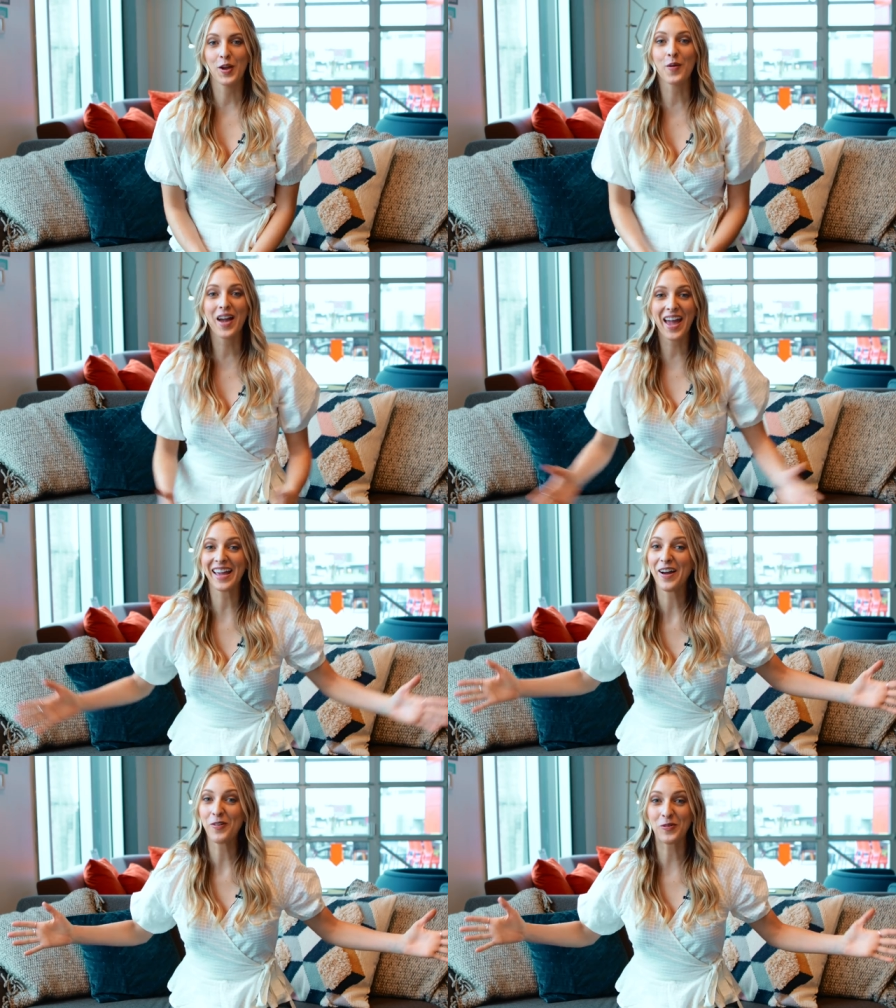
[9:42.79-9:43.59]

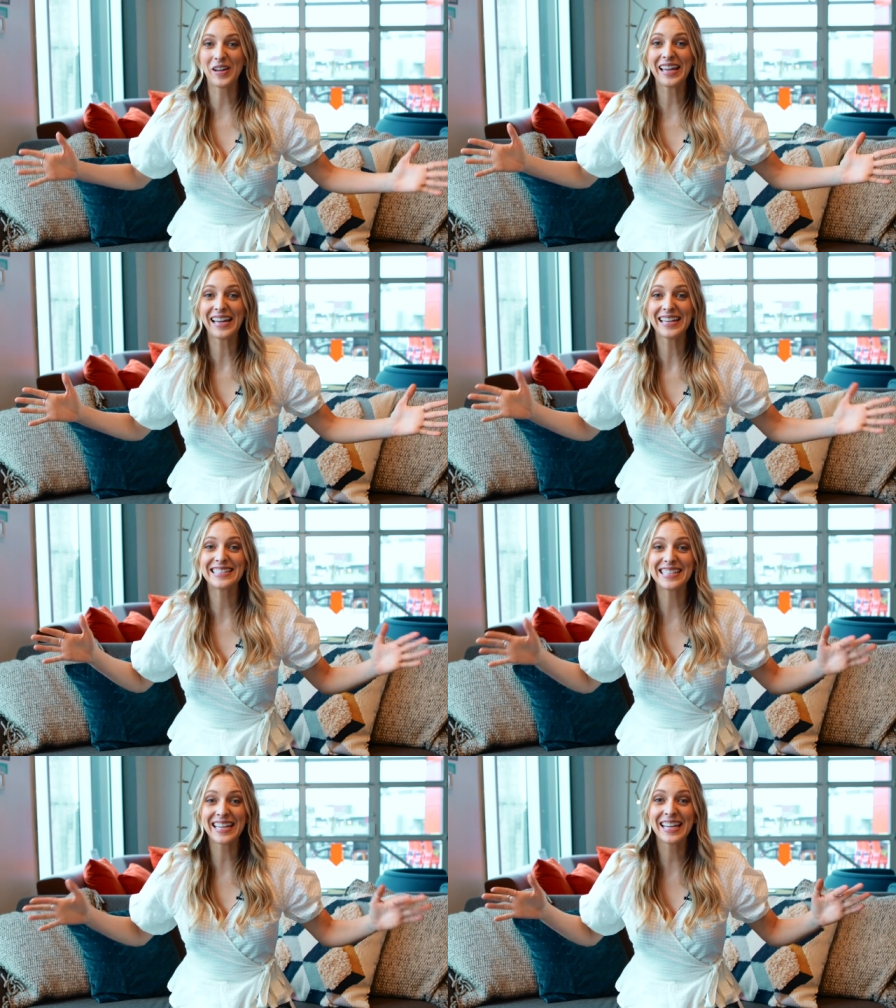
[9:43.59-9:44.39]
Okay, we
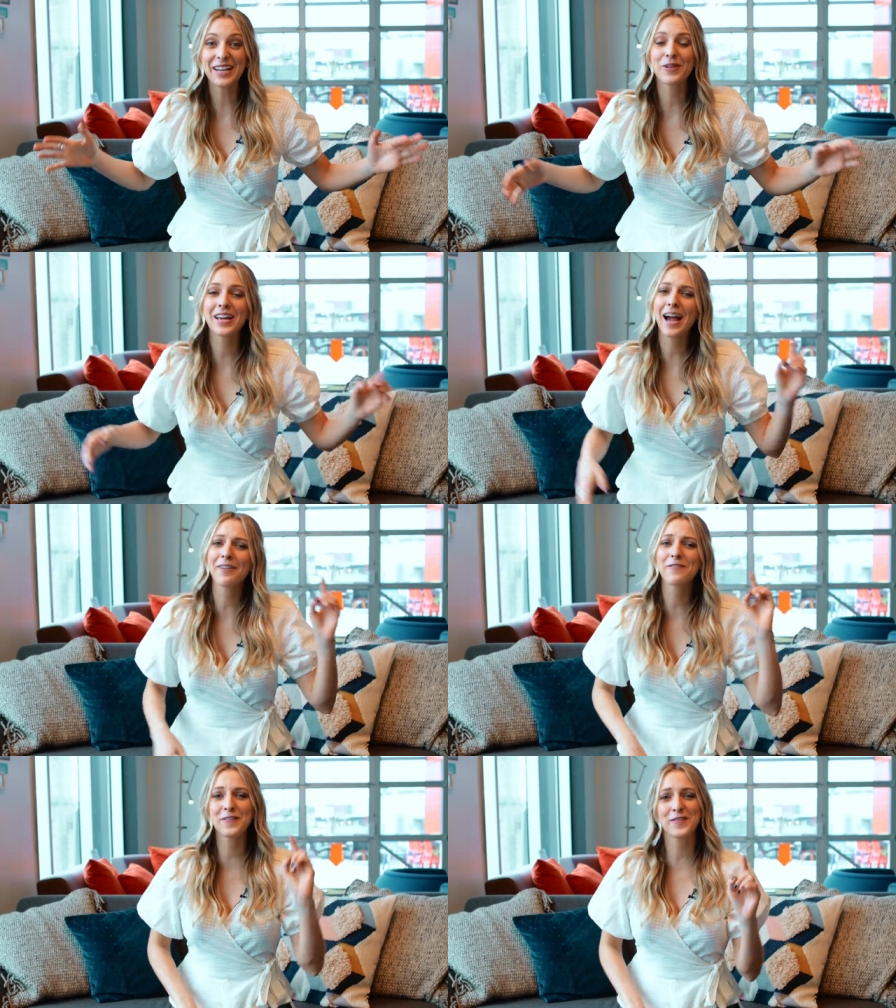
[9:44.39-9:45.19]
did it. We got
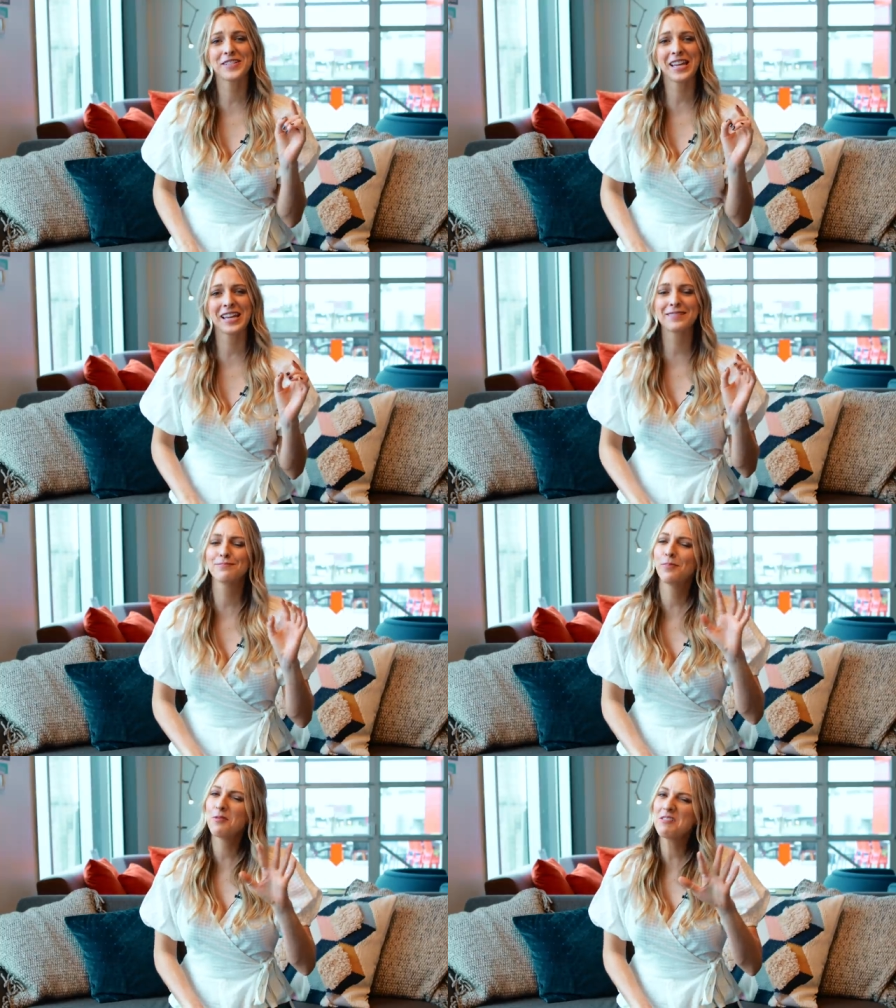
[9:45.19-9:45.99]

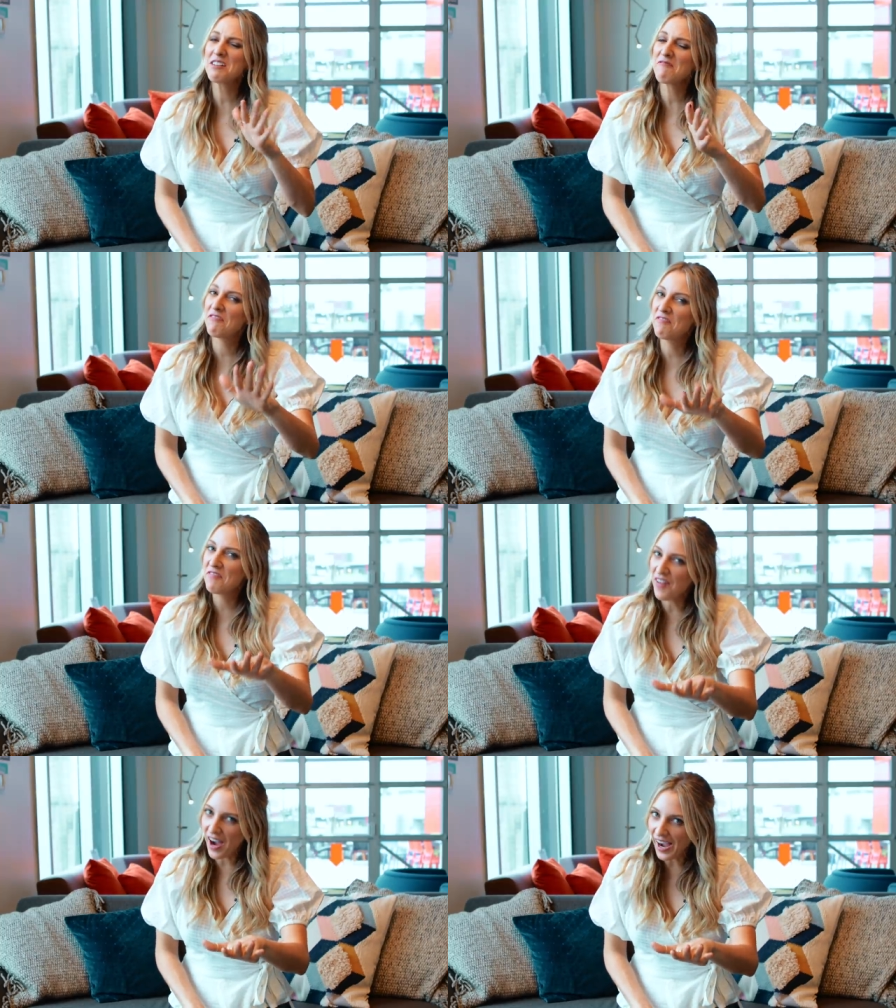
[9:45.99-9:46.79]

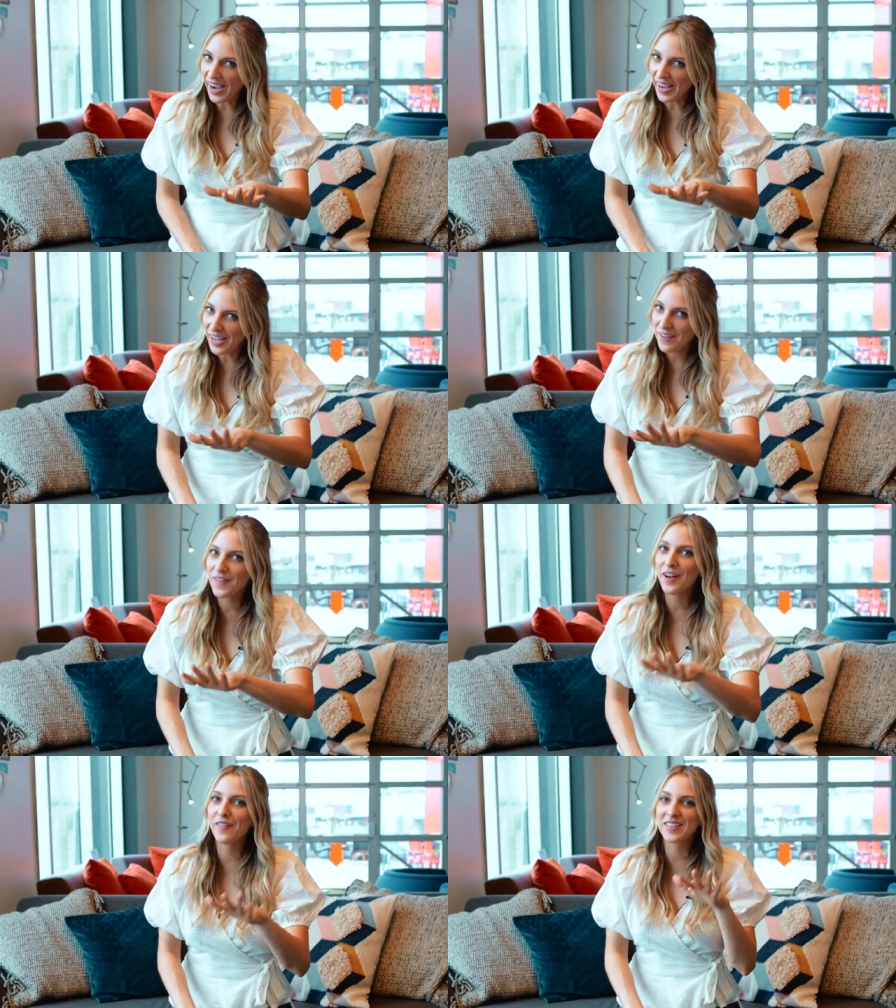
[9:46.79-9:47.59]

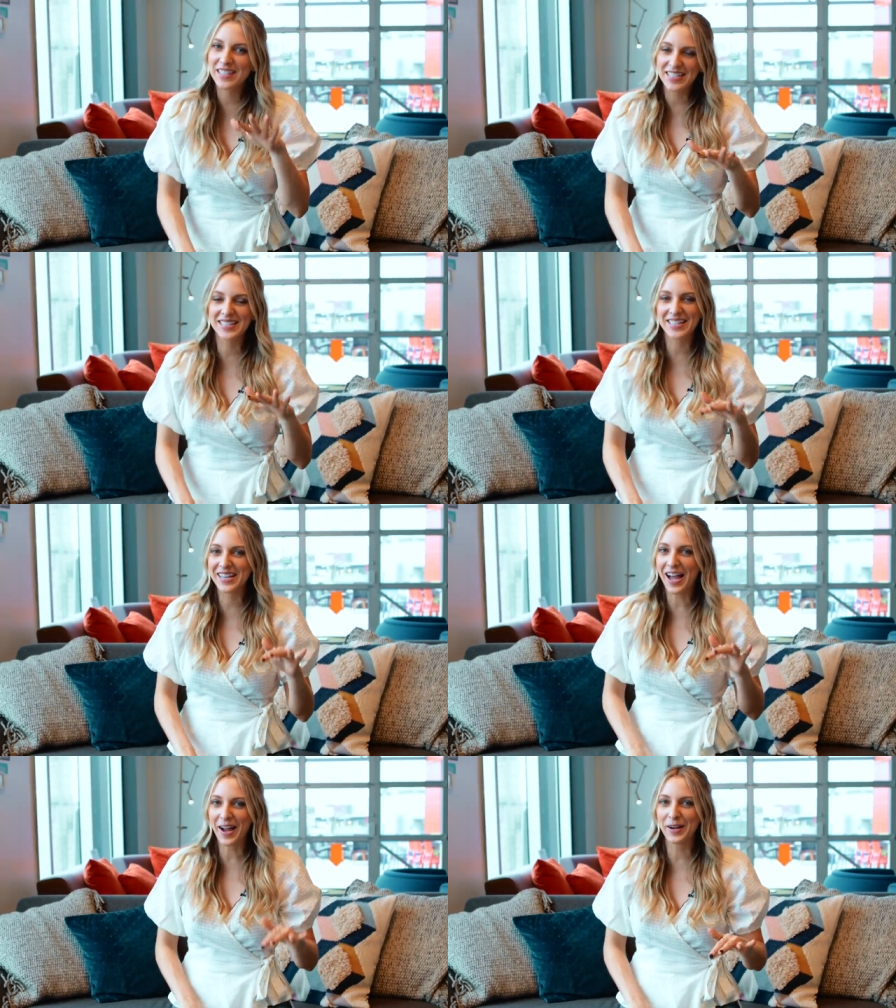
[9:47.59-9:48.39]
15.5 of the
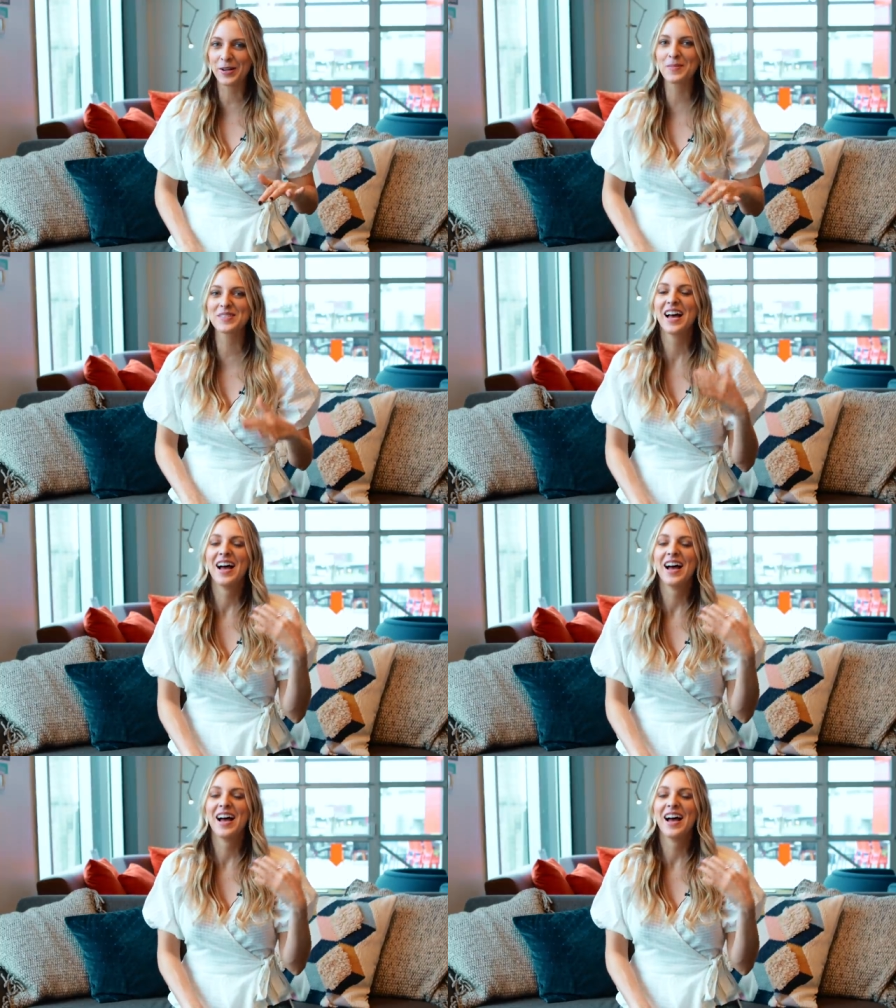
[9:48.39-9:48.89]
16 items.